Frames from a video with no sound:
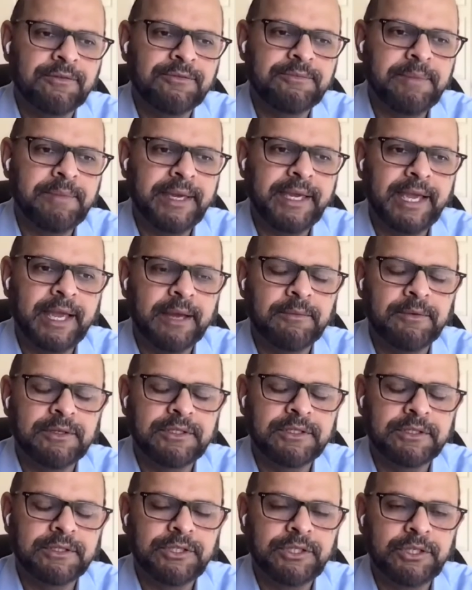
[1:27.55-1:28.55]
of being
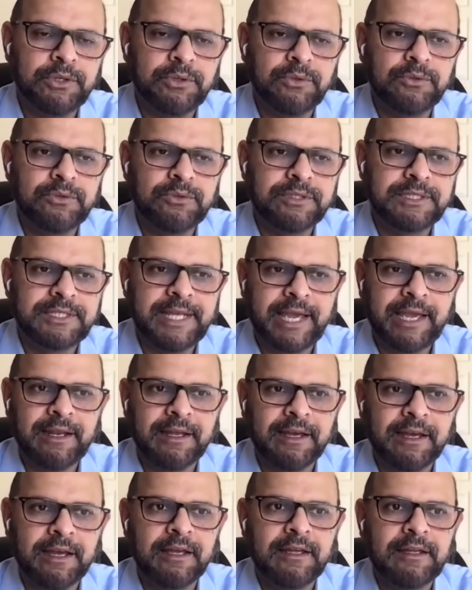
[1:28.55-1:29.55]
able to use
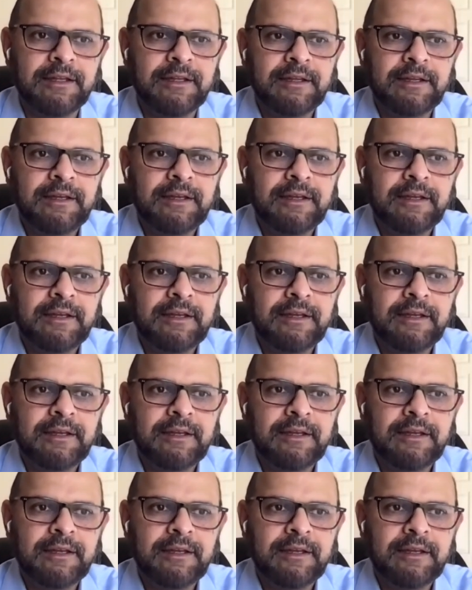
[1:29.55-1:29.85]
data